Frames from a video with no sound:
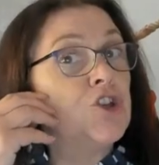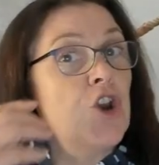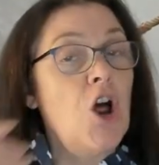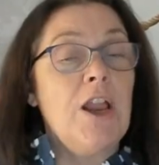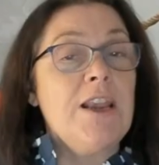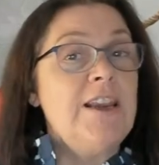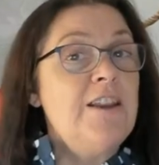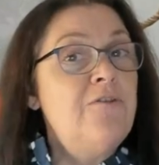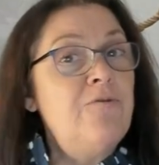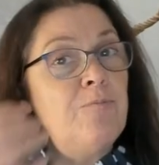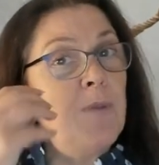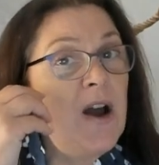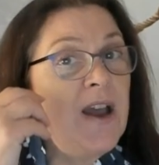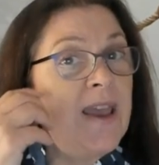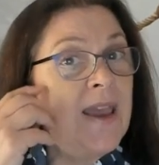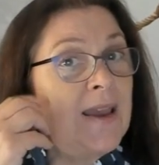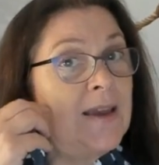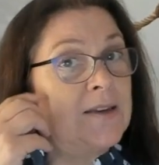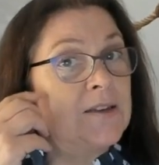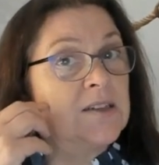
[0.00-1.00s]
and I lift my
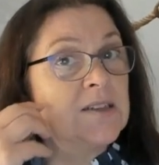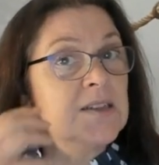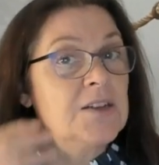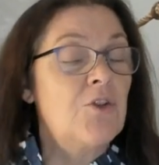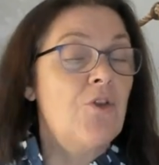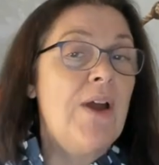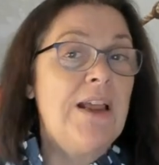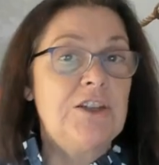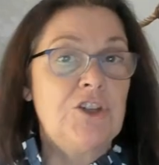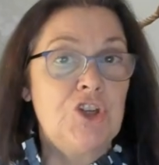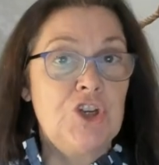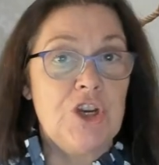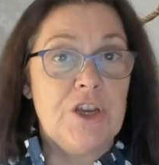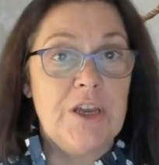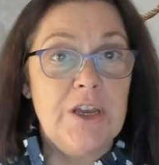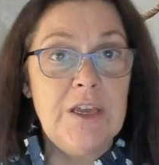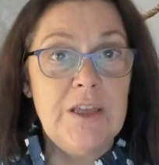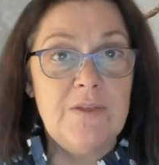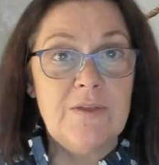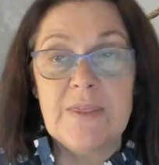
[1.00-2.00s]
hand to scratch
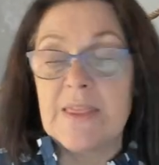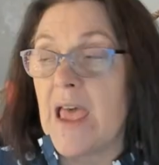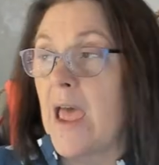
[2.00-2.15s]
it,